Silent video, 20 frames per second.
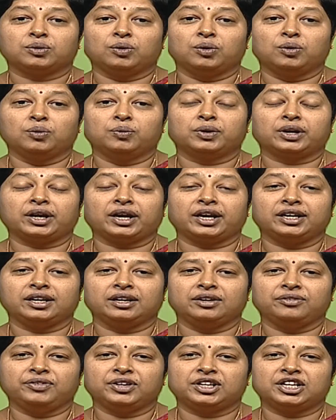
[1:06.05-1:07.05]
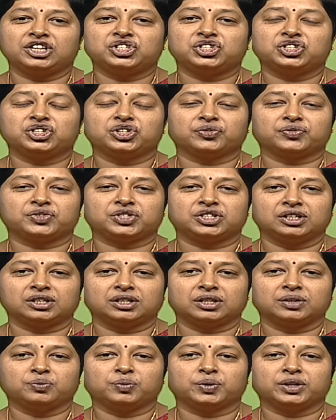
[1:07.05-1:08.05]
over identification of
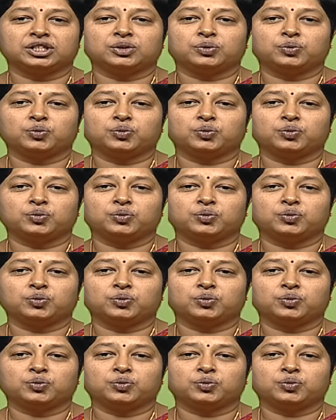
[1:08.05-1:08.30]
children with